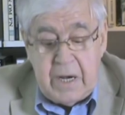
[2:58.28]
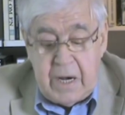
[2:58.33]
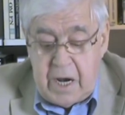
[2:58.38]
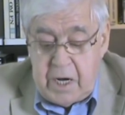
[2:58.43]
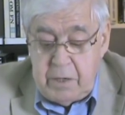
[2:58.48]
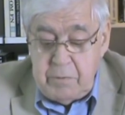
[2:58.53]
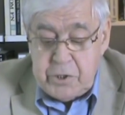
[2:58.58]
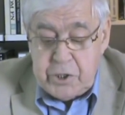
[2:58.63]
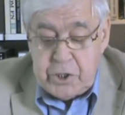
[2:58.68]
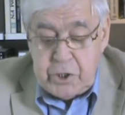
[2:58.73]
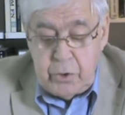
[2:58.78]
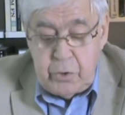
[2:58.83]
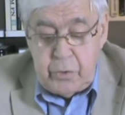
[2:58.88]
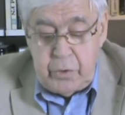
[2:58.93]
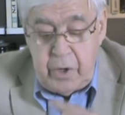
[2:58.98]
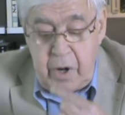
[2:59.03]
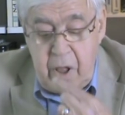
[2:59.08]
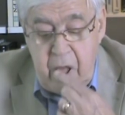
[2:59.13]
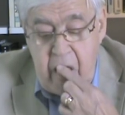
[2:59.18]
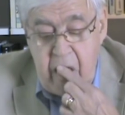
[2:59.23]
I'm
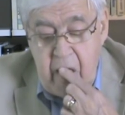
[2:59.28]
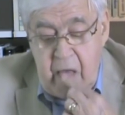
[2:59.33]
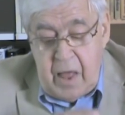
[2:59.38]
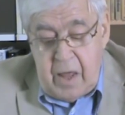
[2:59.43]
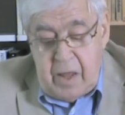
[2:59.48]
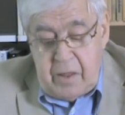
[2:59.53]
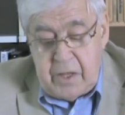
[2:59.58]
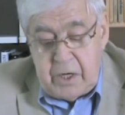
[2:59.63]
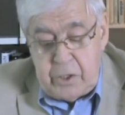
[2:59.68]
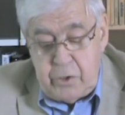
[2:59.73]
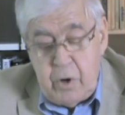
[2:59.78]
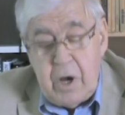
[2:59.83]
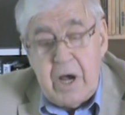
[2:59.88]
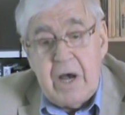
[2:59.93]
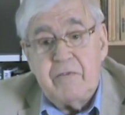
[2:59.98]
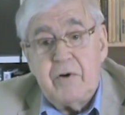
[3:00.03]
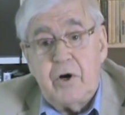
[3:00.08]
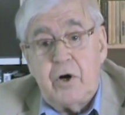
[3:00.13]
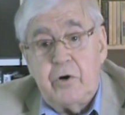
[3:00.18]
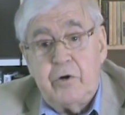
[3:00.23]
sure that you
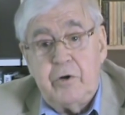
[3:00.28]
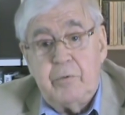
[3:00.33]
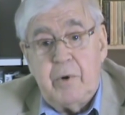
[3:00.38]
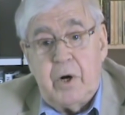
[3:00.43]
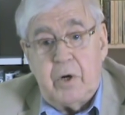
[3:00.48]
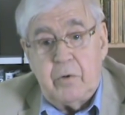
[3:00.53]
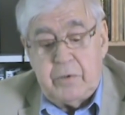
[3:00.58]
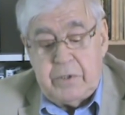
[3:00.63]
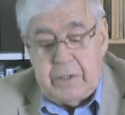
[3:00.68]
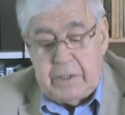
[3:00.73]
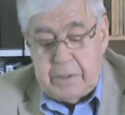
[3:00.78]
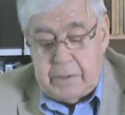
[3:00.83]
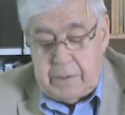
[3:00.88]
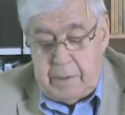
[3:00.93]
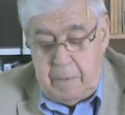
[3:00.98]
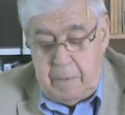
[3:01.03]
have heard about it.